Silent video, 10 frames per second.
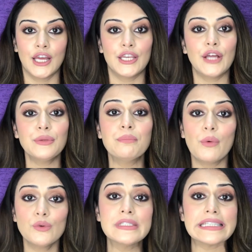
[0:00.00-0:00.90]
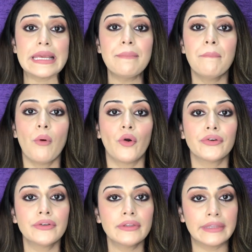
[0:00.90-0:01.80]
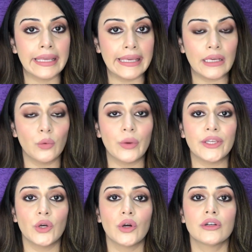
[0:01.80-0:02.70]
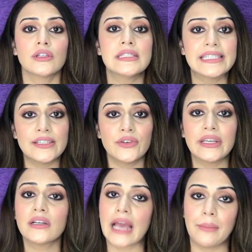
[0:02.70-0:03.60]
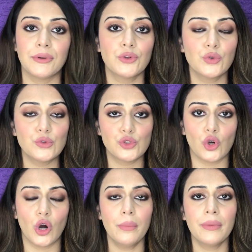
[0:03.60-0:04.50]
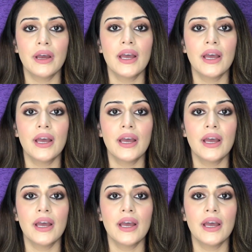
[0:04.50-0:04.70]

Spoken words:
Now, the most important thing when you're considering a cabin crew job